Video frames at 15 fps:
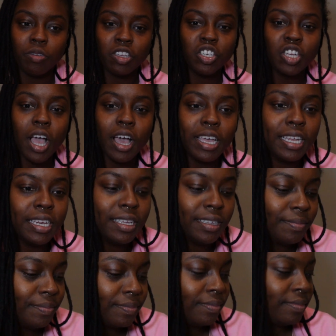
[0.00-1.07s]
with a shot in it.
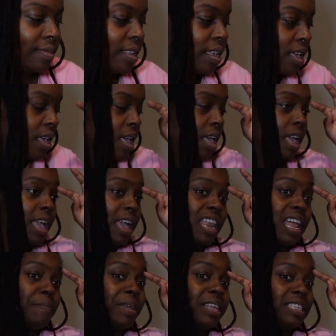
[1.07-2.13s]
And
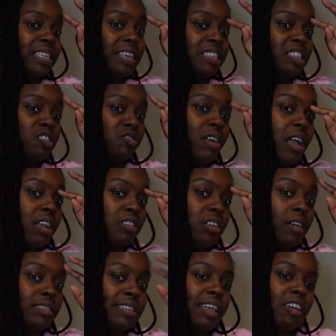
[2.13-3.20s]
I meant to get scratch
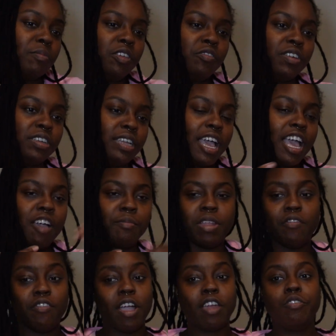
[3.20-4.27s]
offs, because that would be fun to have,
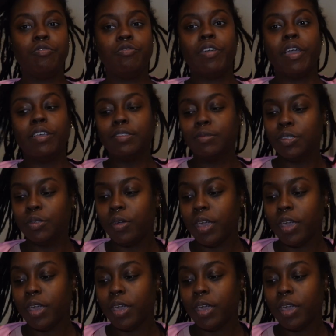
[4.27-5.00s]
but I forgot to do that, so it's